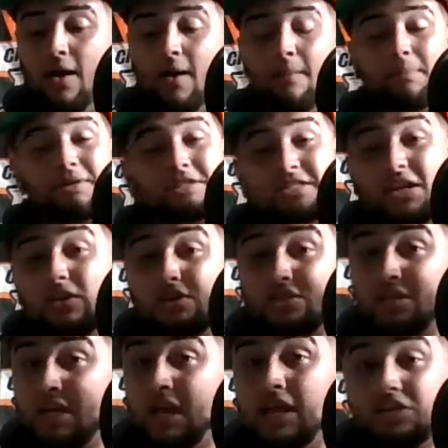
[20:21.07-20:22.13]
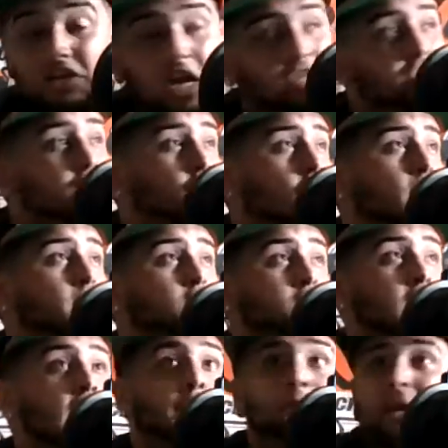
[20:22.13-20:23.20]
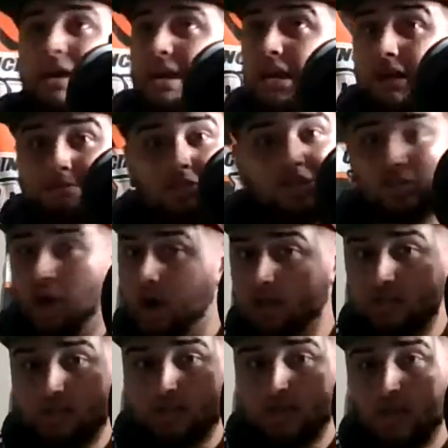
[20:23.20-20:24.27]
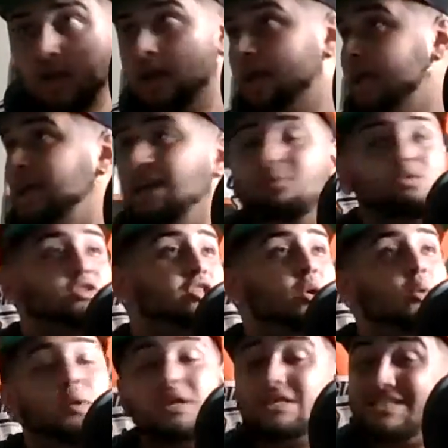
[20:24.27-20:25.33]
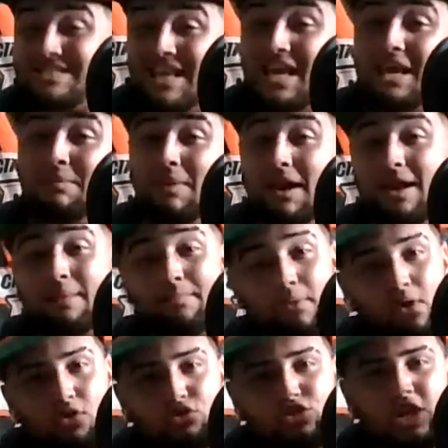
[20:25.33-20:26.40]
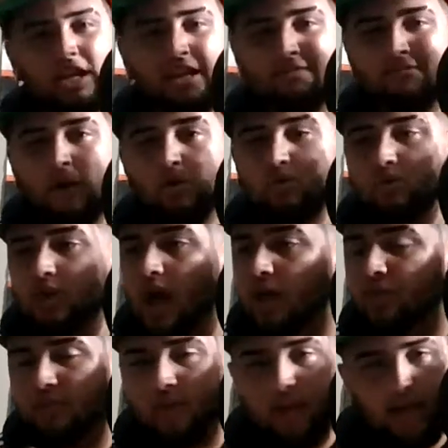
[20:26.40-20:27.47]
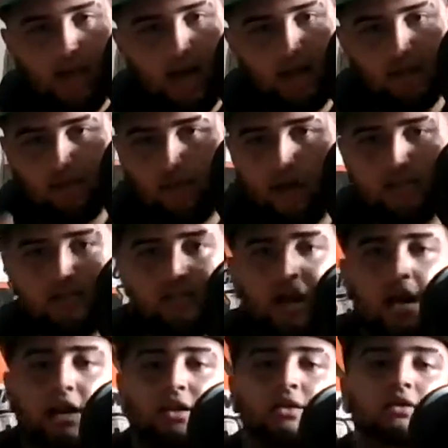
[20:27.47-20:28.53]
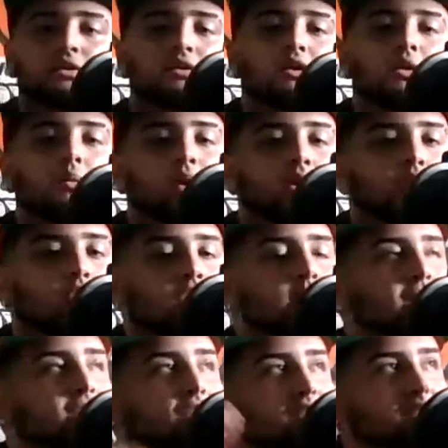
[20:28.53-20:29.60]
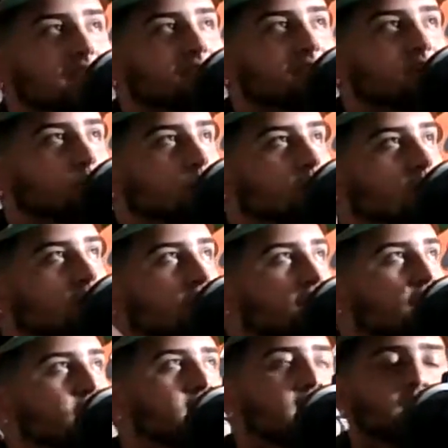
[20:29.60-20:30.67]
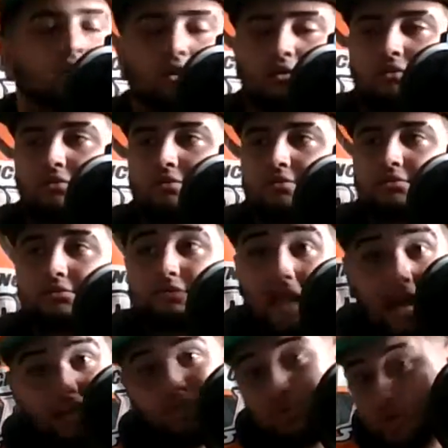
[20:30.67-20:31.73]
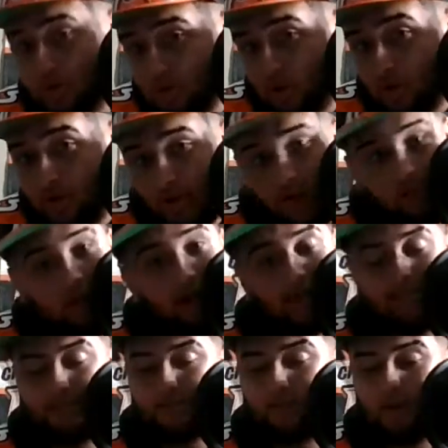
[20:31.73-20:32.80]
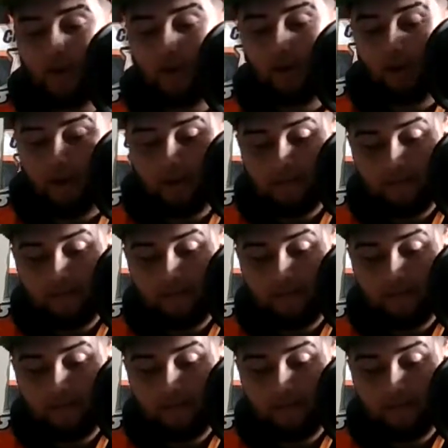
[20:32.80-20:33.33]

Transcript: But seriously, Jackson Carman was picking up stunts. He was doing his thing, man. And Burrow said he felt nothing on the right side. When a quarterback says they feel nothing, that's when you know the O-line's doing good.